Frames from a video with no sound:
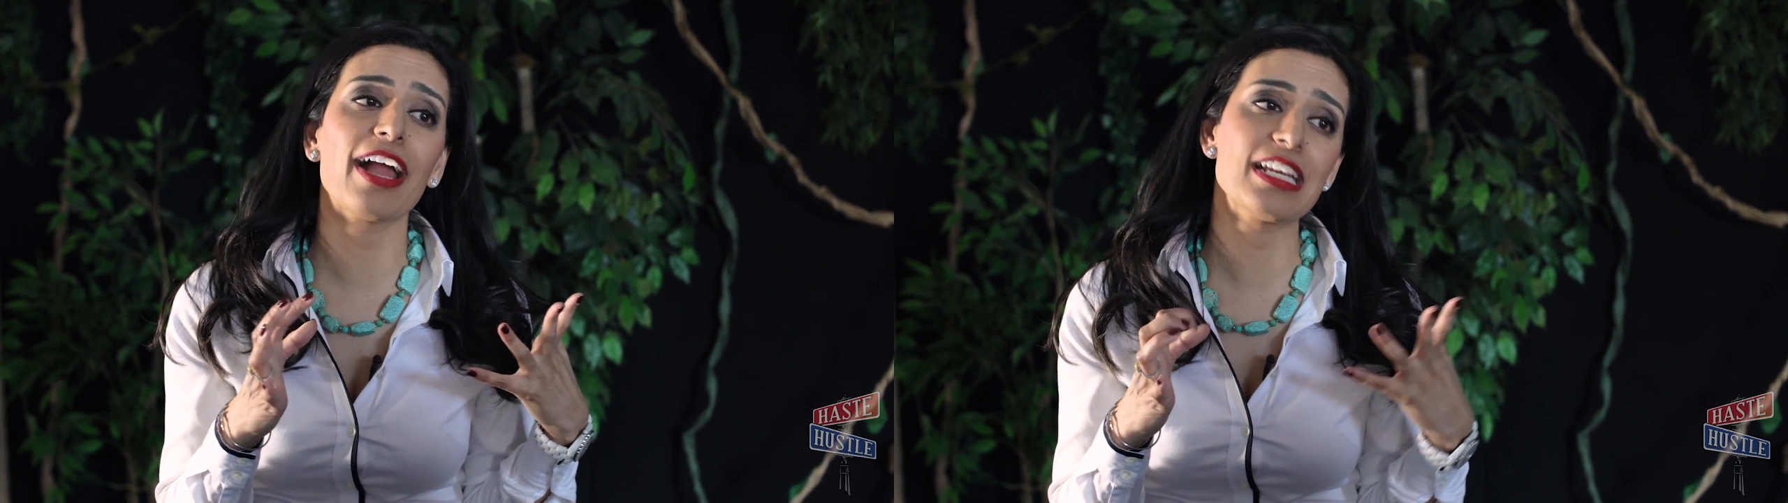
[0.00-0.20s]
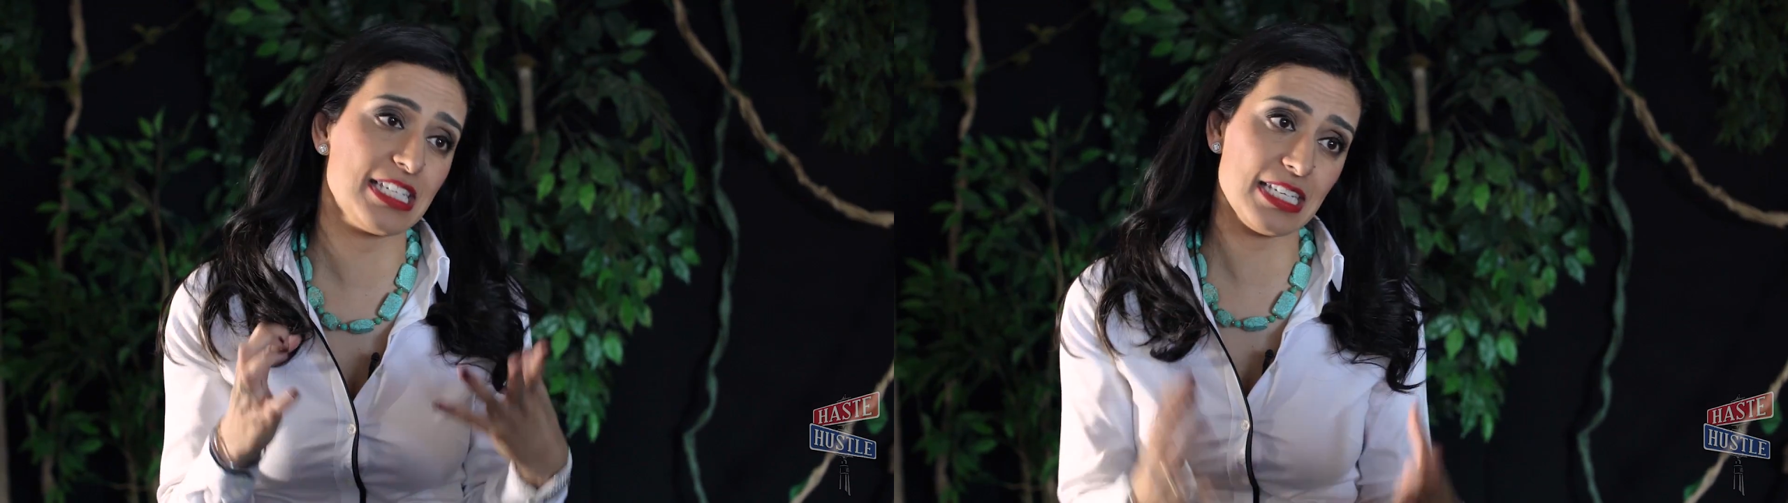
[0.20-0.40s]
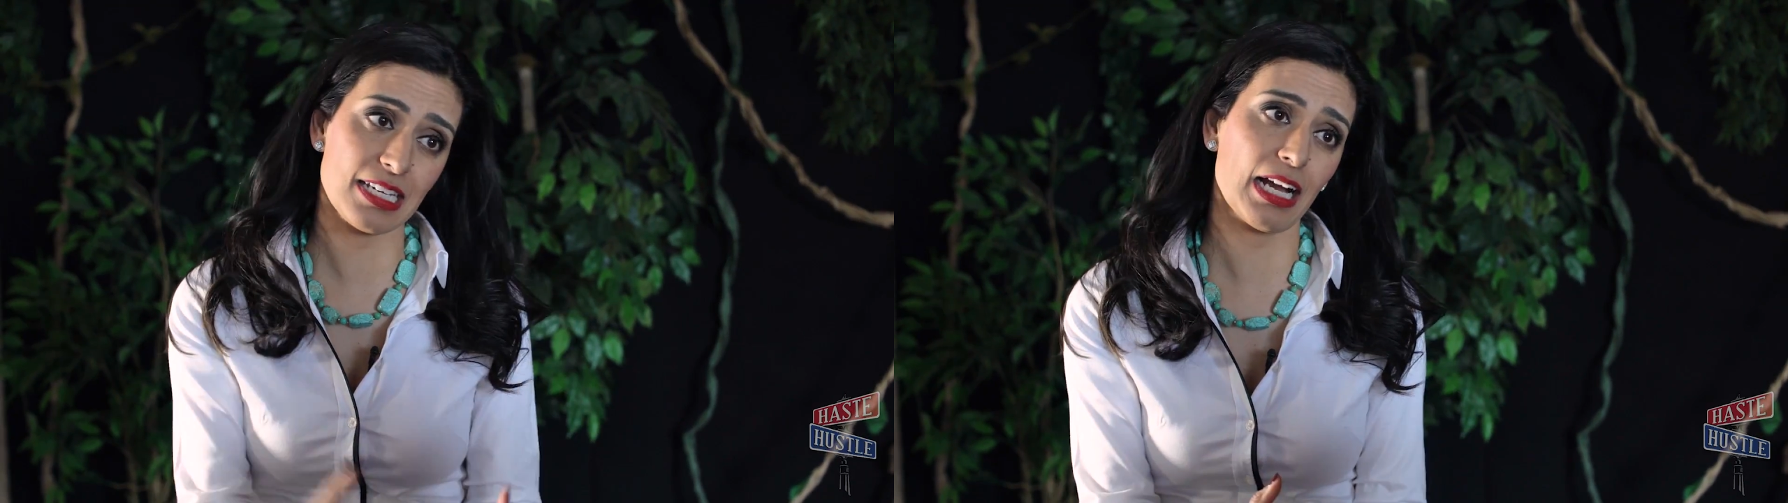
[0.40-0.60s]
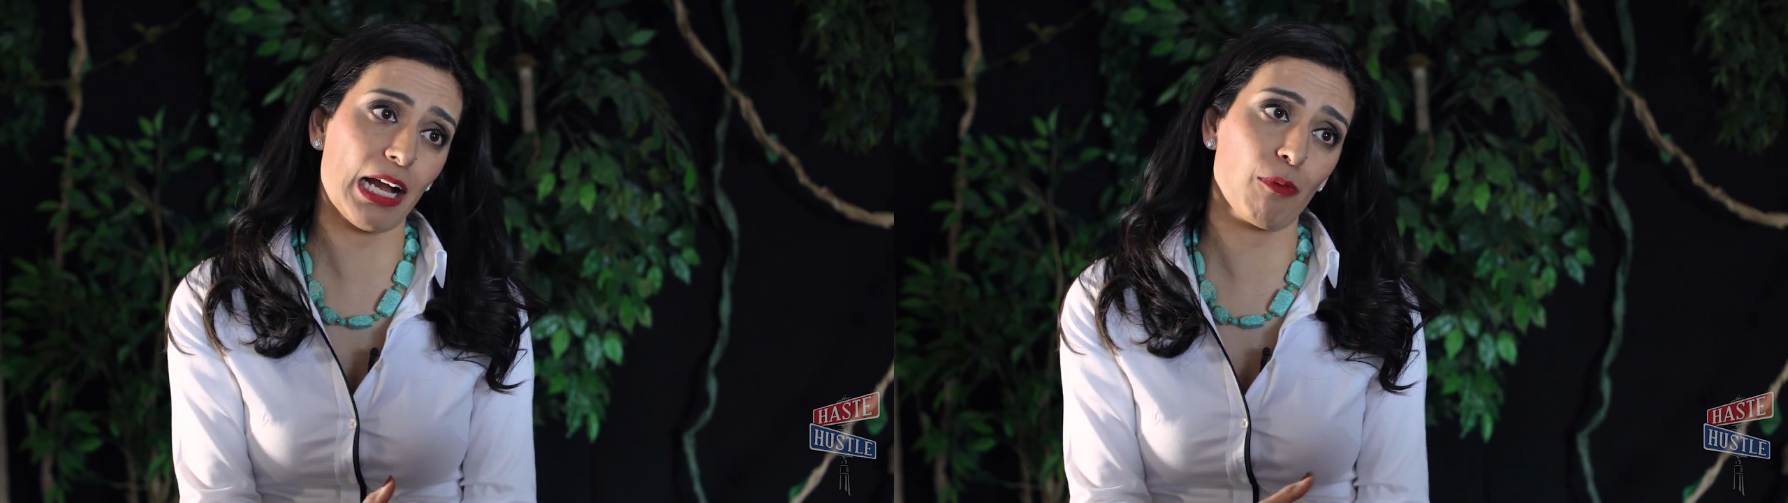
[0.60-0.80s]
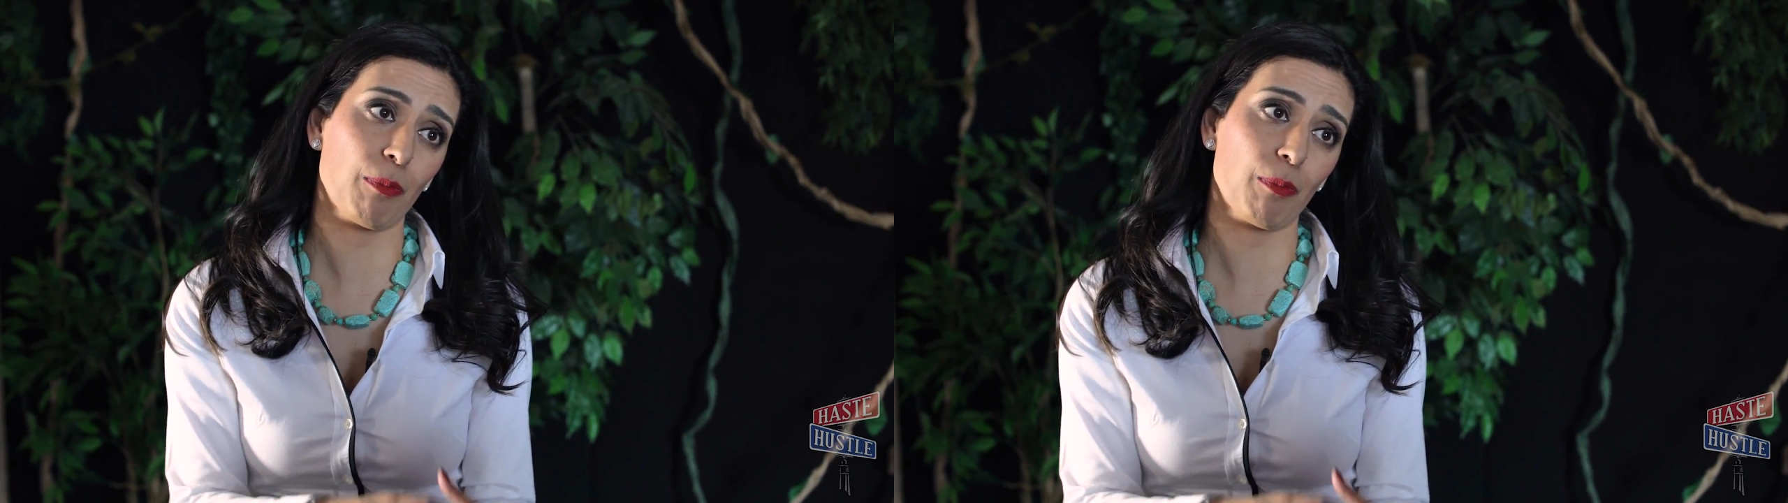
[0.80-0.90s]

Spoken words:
idea,